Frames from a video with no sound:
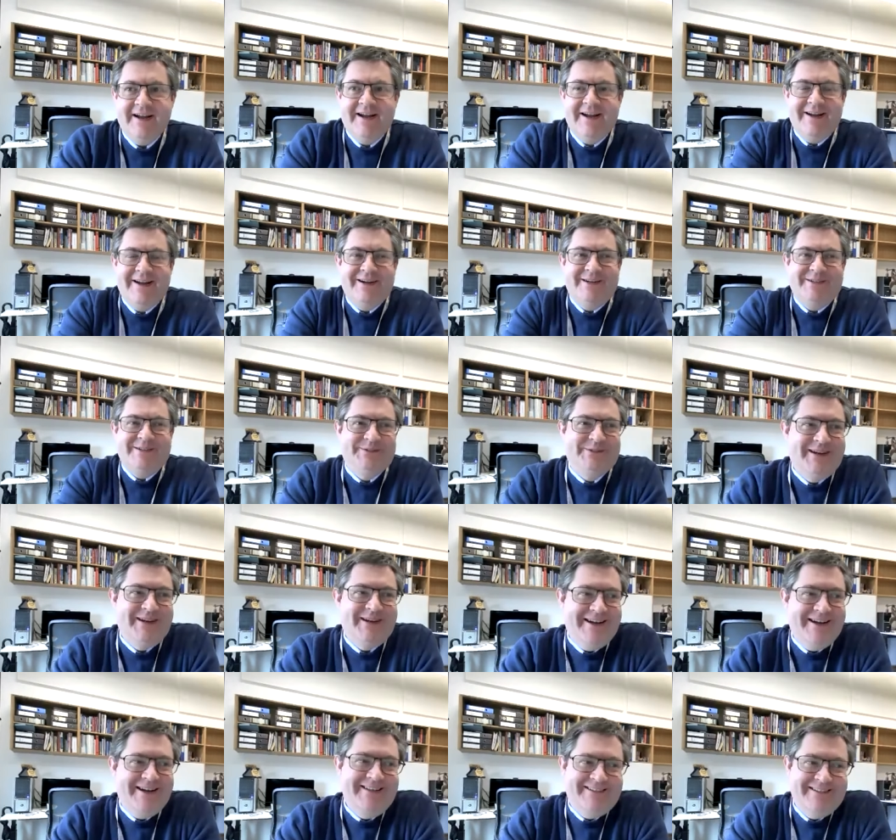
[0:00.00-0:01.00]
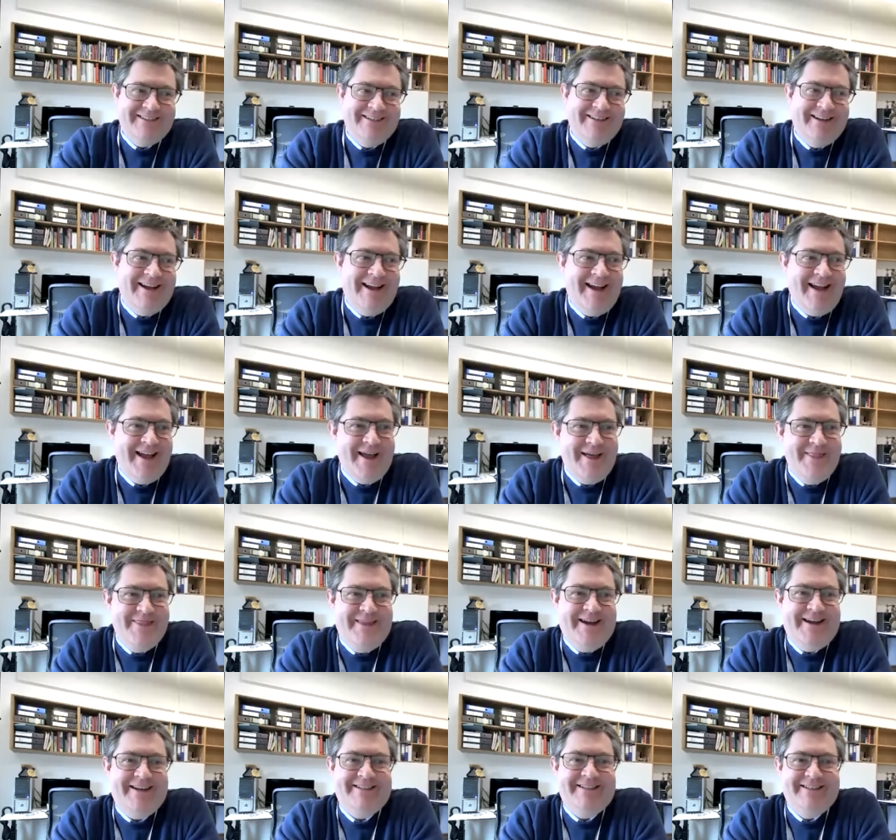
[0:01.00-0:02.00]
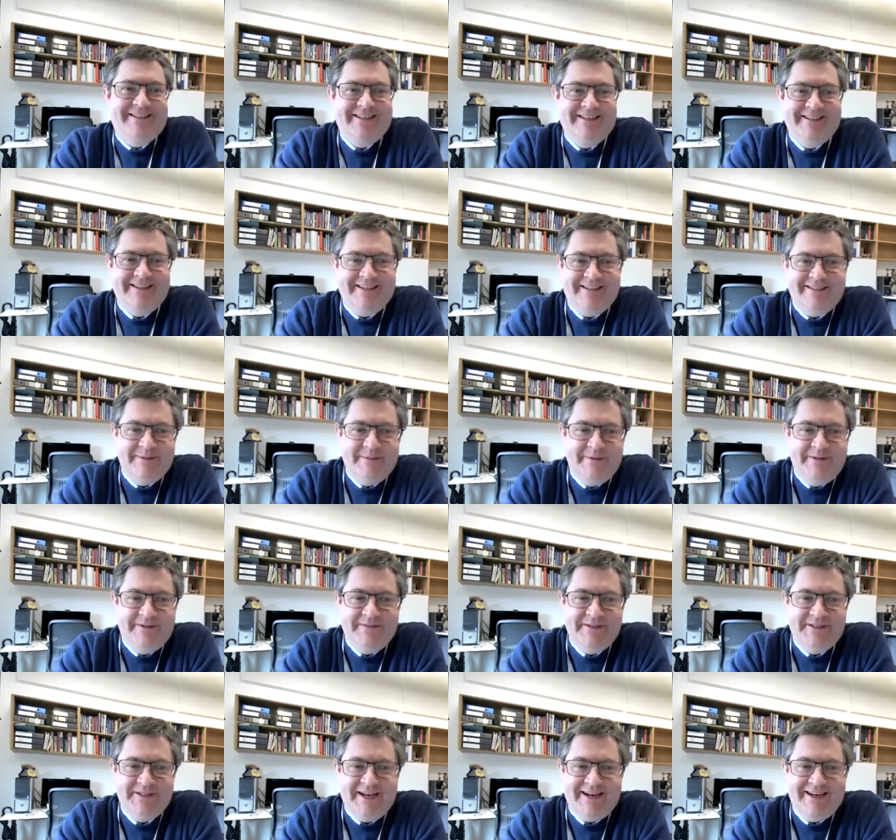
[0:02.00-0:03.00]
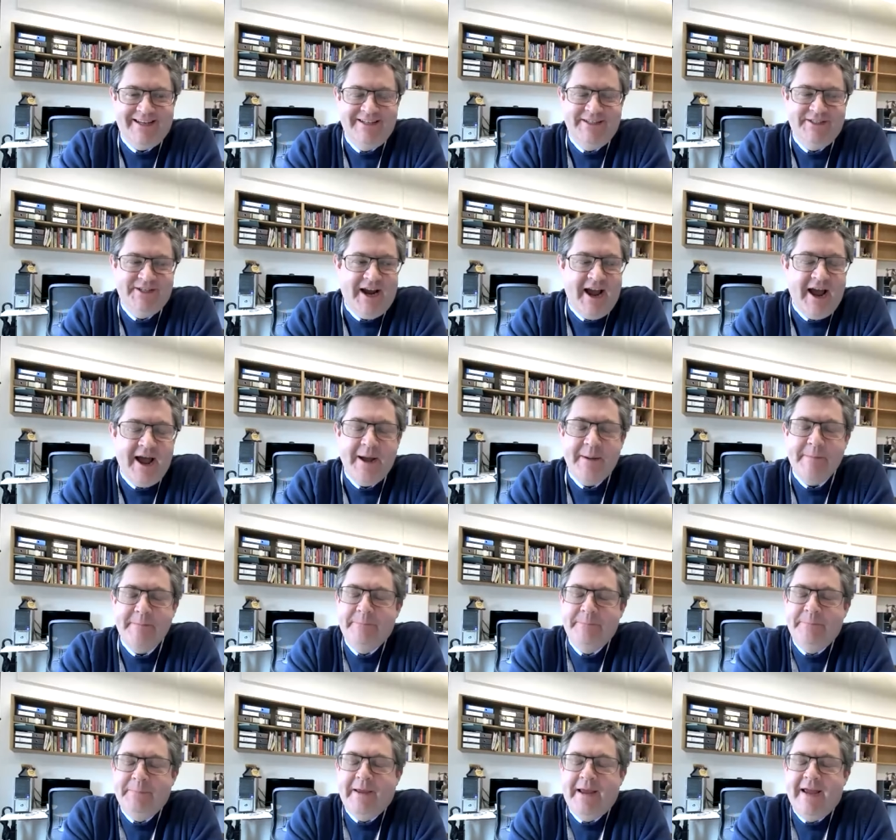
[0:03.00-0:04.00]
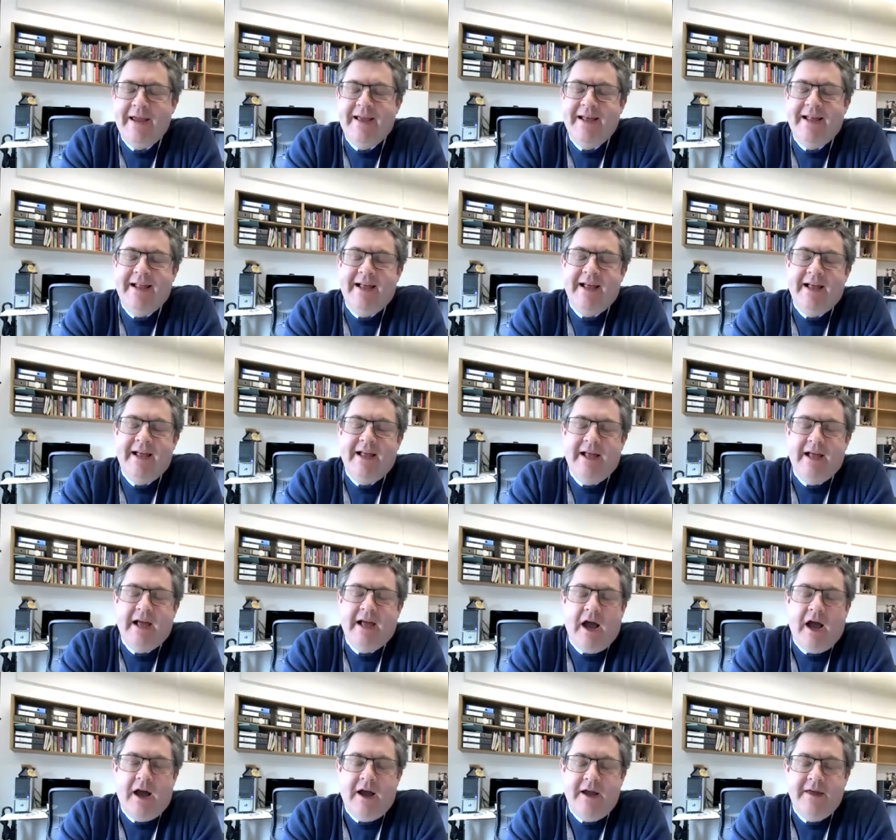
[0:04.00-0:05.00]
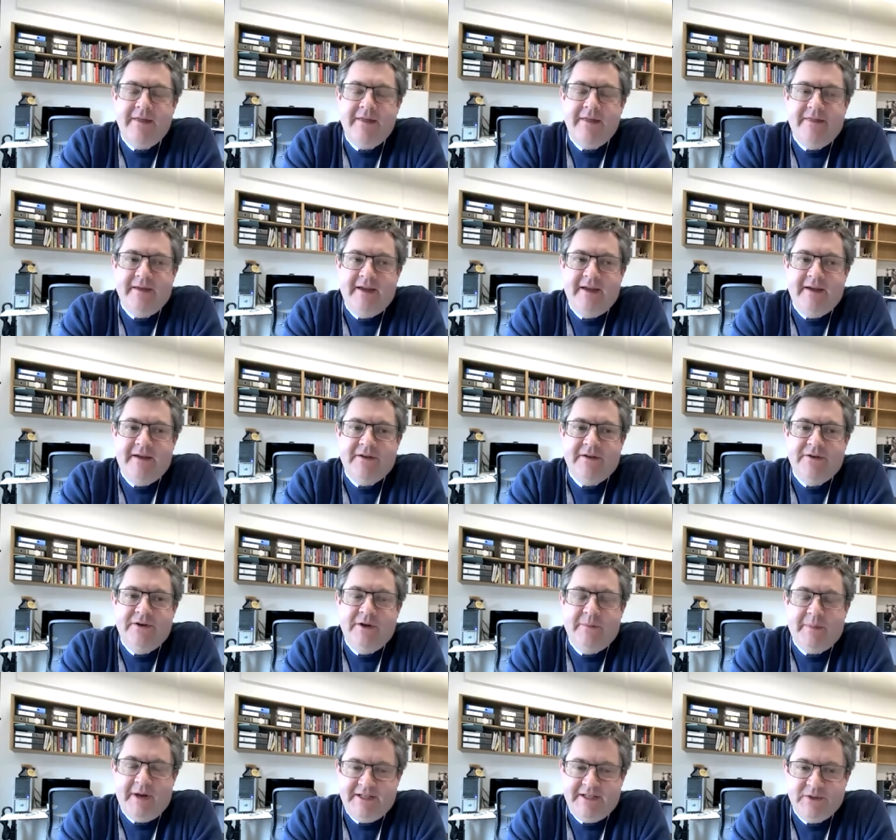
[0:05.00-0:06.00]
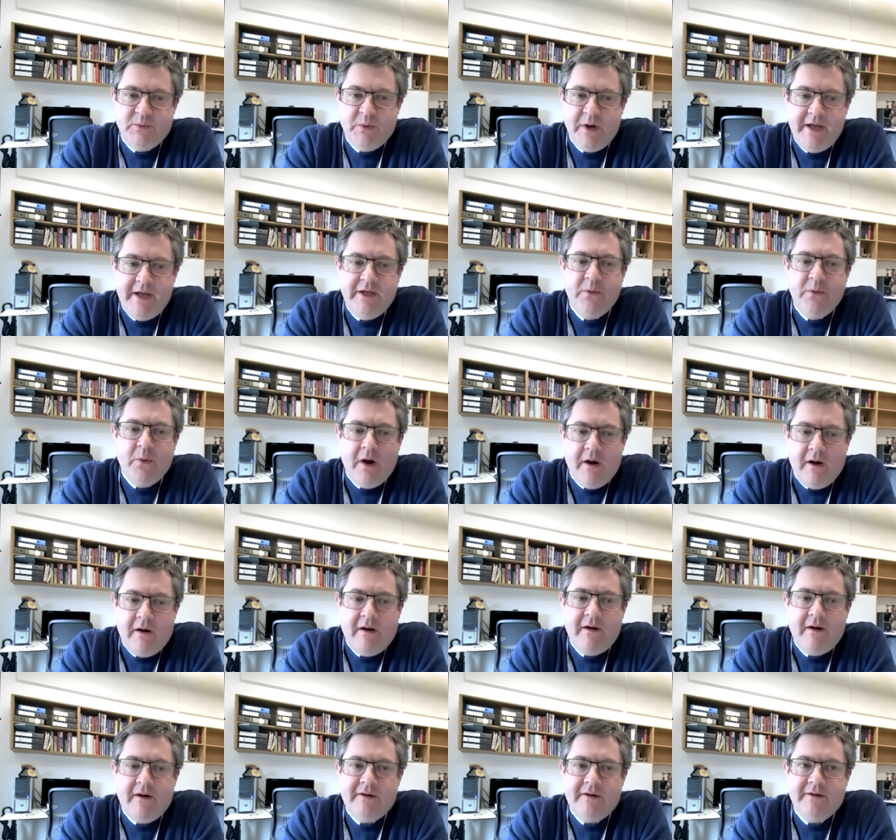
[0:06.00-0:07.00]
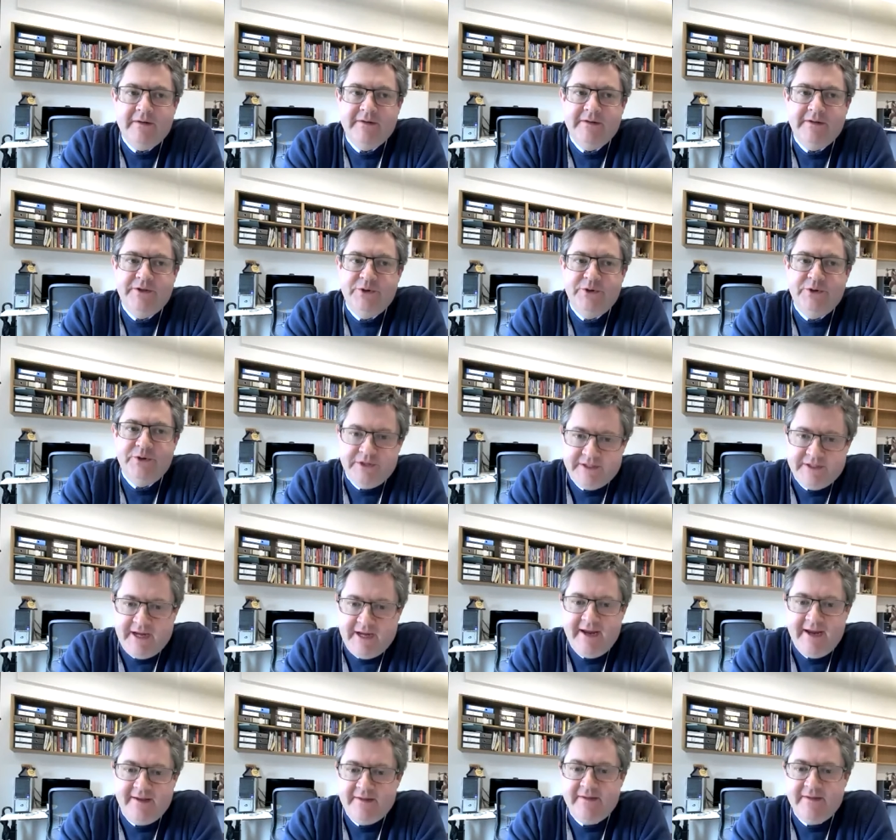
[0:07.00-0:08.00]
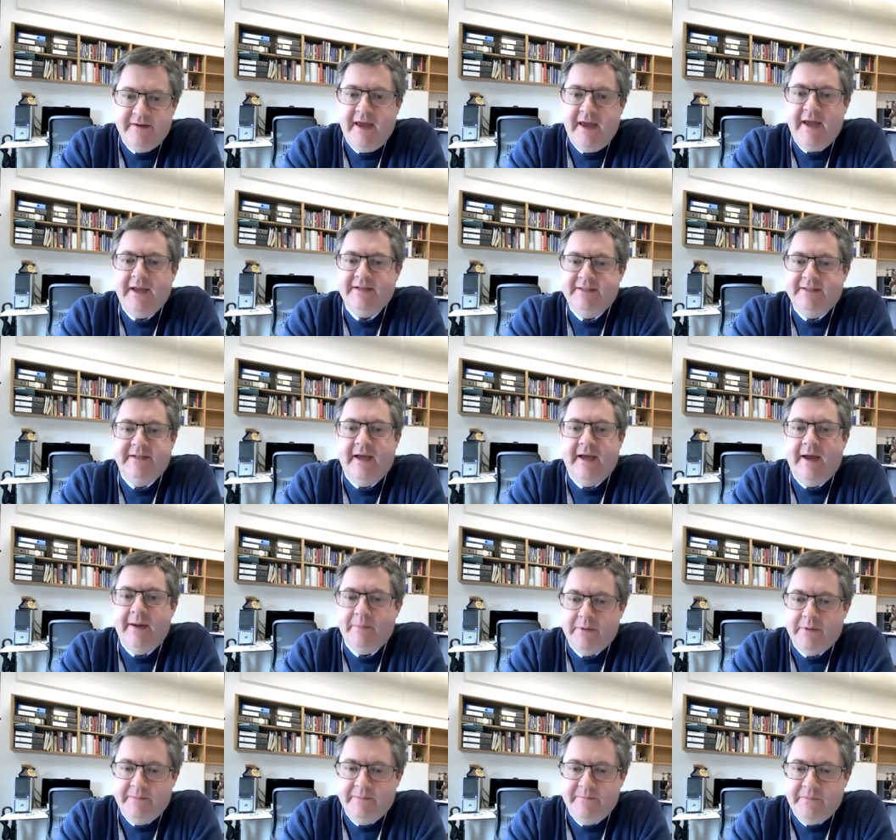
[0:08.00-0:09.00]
uh, right, that's a that's a bit of a challenge. Um, I think no matter where you are, you can take the next step.